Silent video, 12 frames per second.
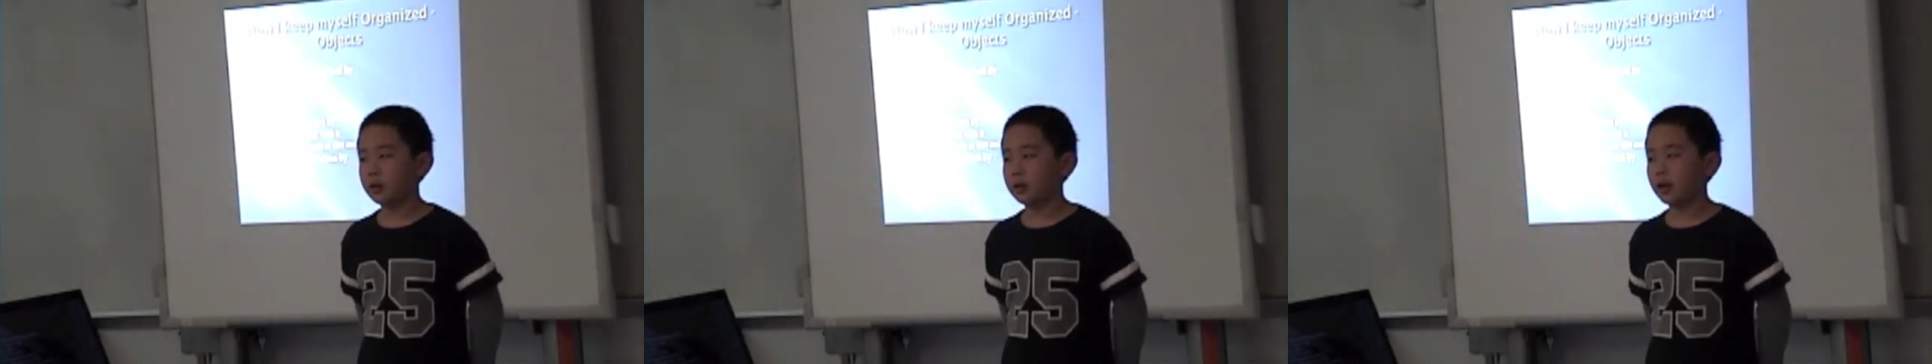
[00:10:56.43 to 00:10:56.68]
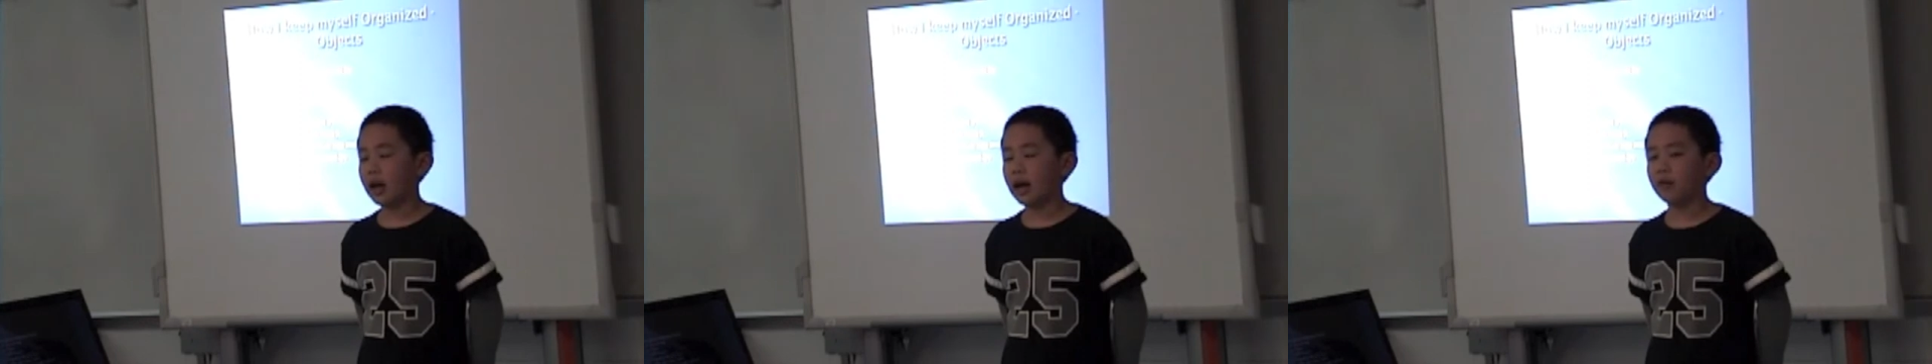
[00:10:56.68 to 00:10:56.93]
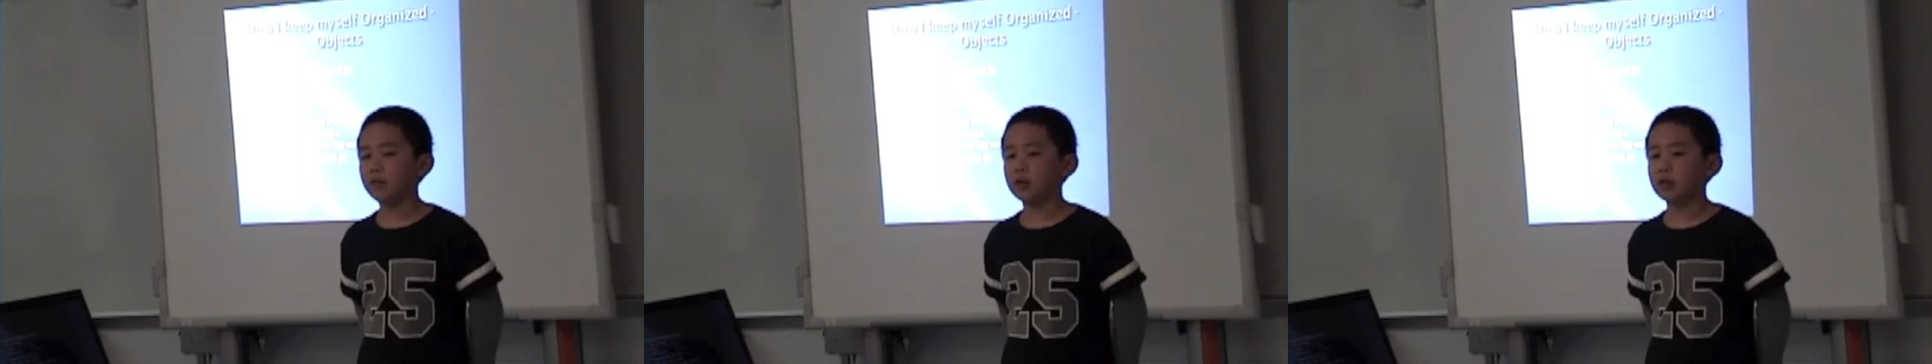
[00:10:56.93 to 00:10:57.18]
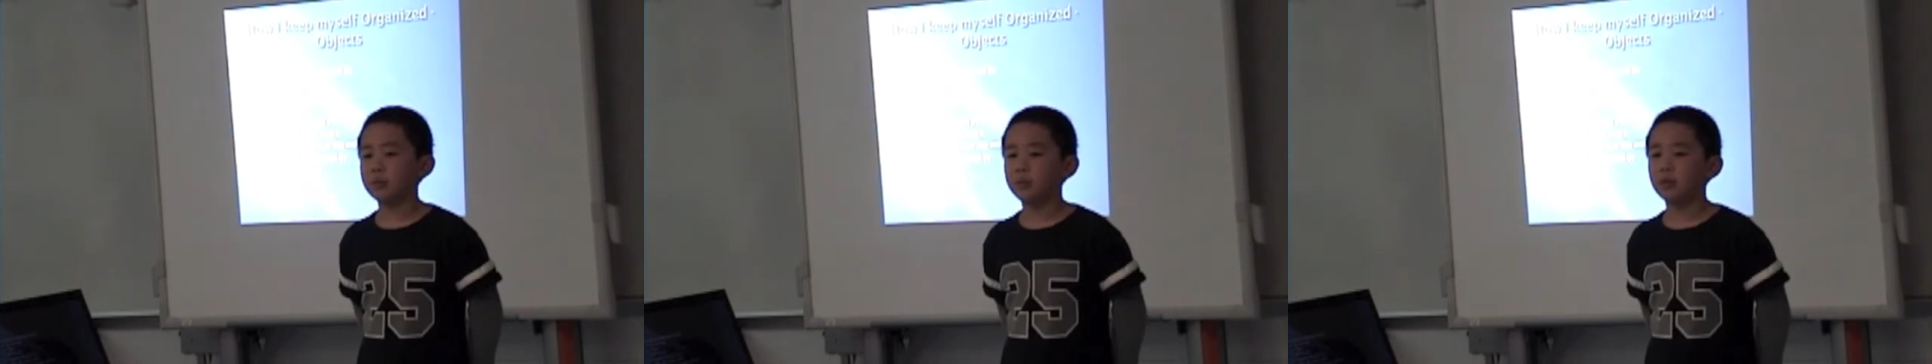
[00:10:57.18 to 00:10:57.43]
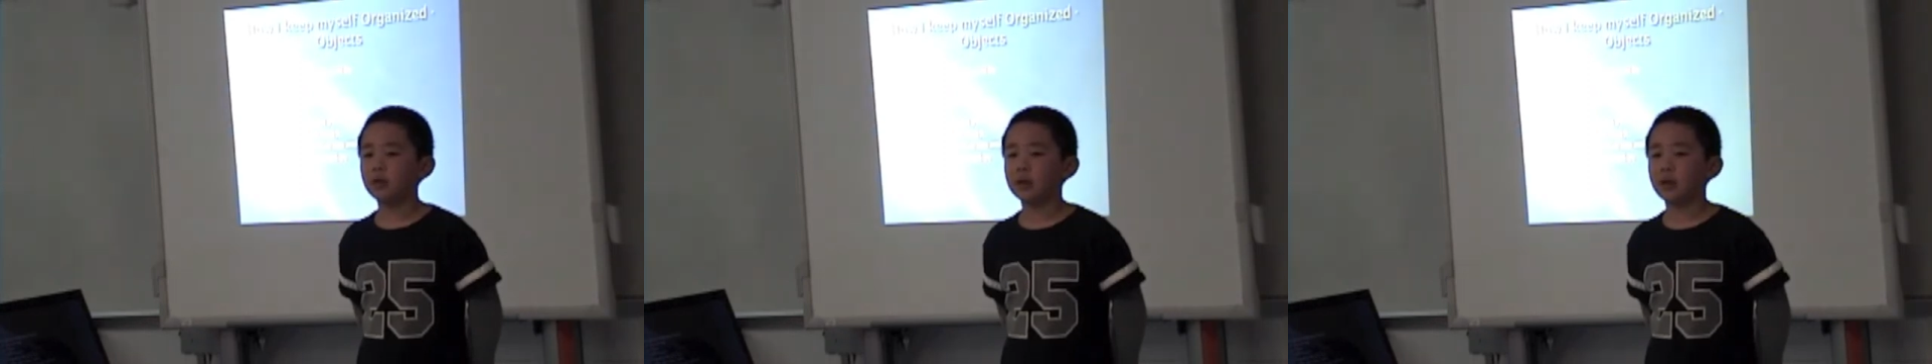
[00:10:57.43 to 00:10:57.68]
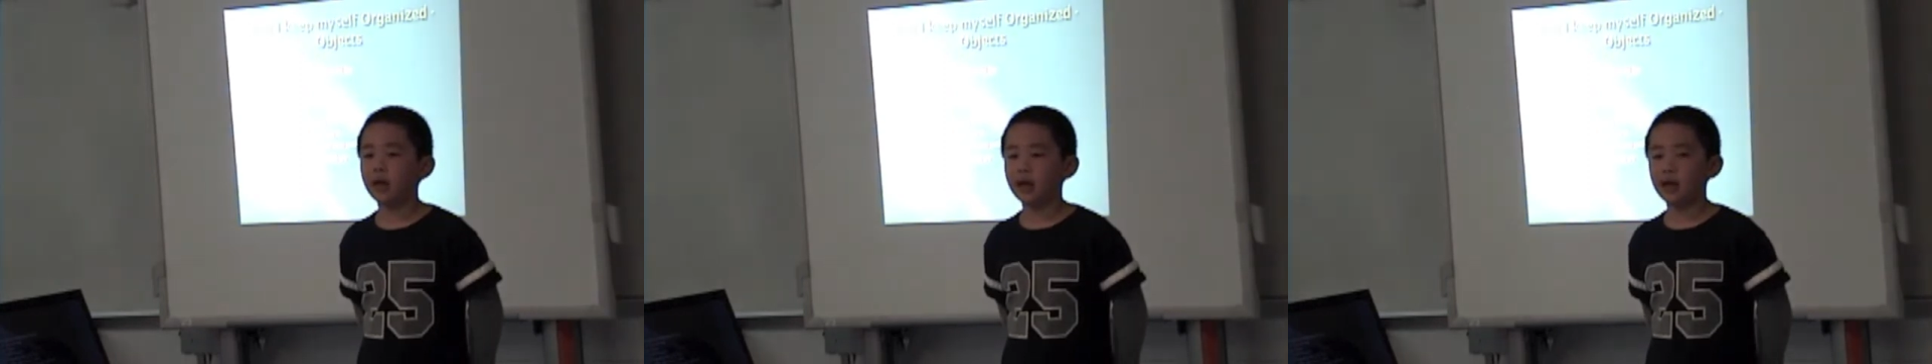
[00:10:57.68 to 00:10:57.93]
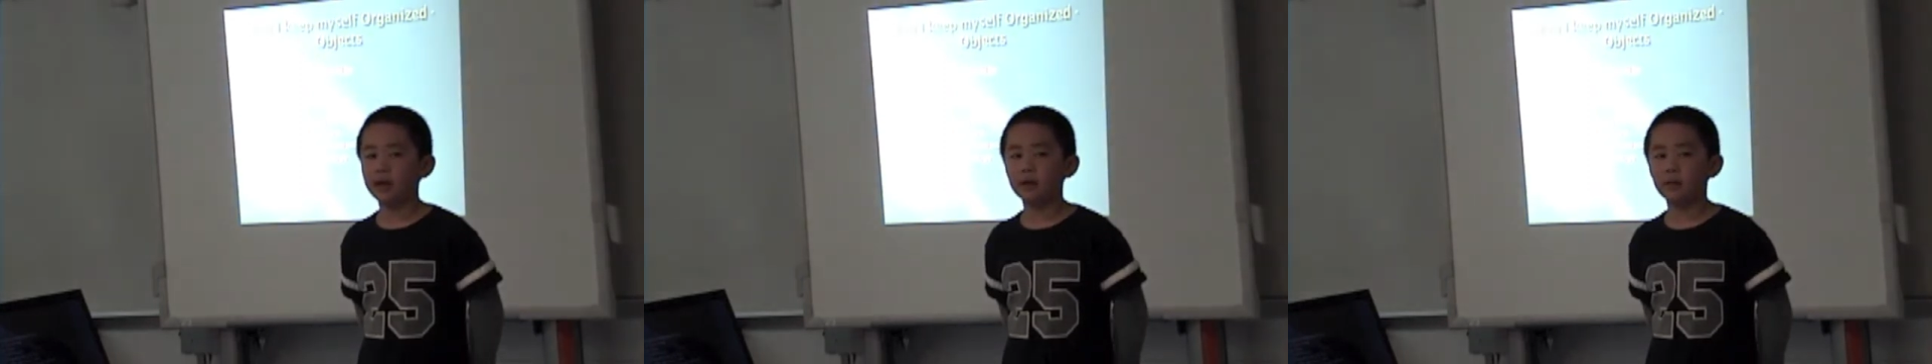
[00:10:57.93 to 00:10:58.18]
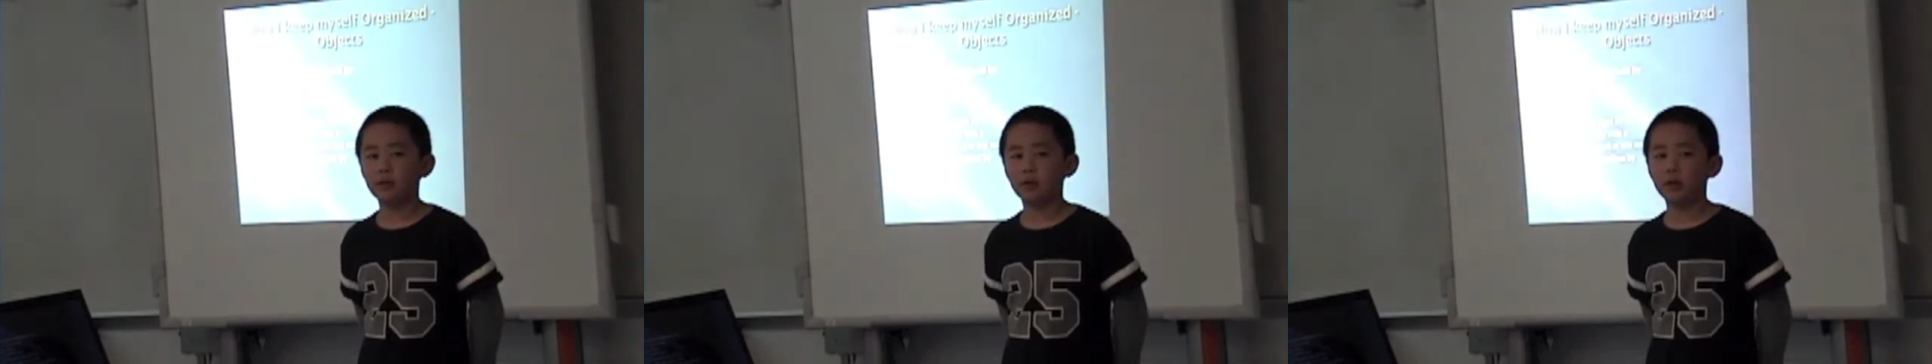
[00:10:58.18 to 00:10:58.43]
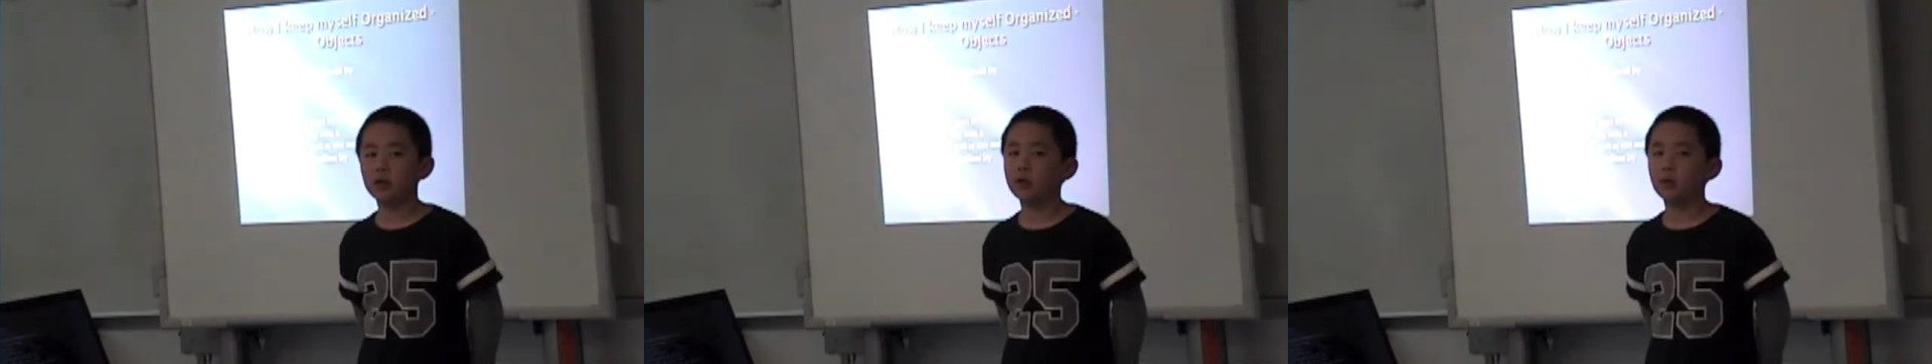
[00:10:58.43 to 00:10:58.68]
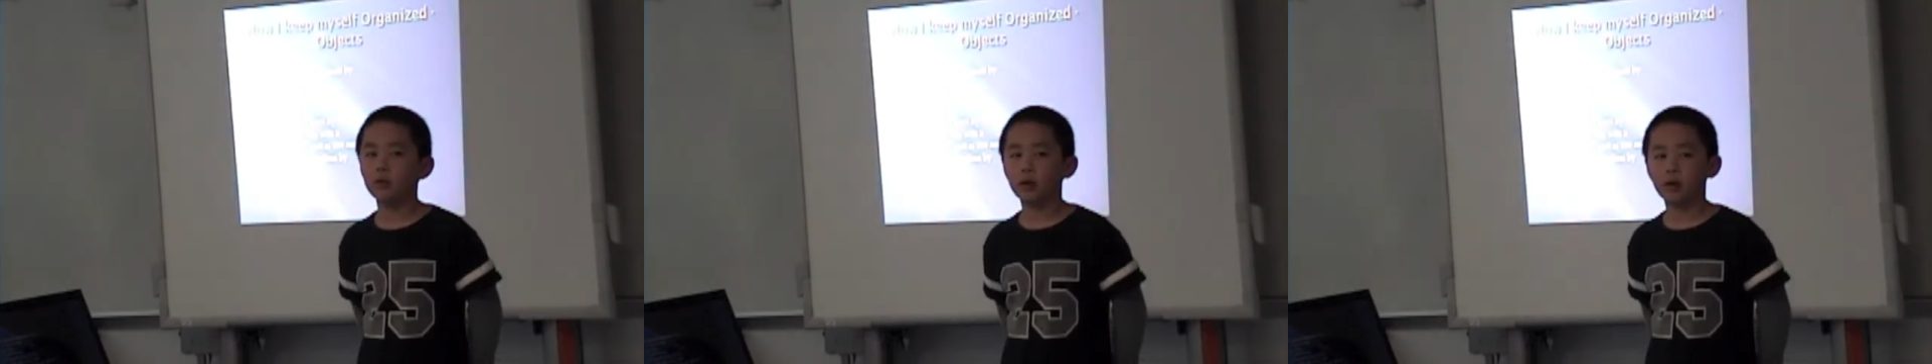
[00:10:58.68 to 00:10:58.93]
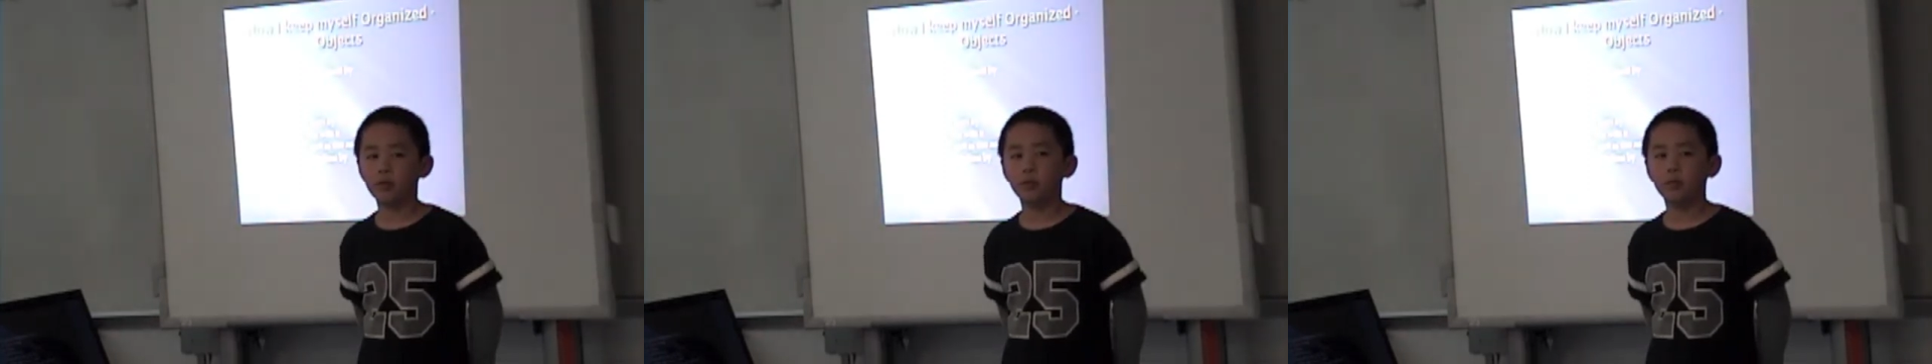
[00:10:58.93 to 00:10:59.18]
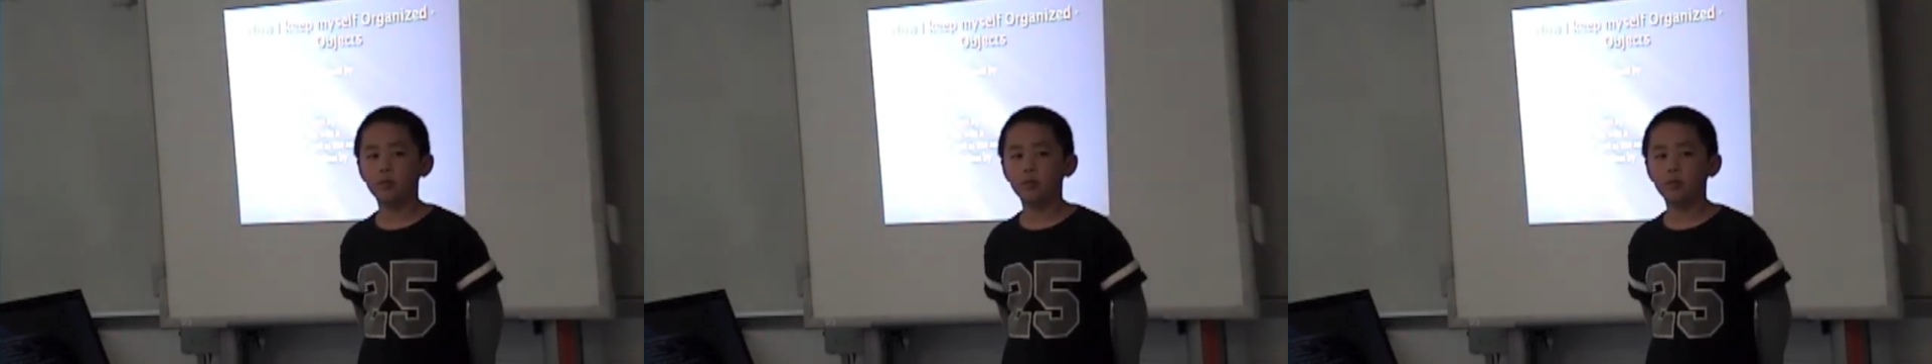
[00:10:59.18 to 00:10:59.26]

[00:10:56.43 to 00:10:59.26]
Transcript: the average book height would go on